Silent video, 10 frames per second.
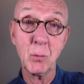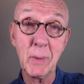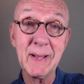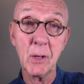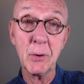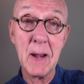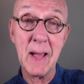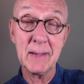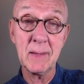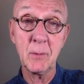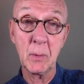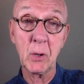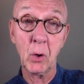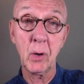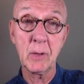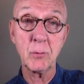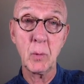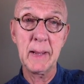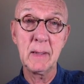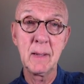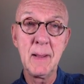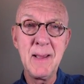real or not in the recurrence rate.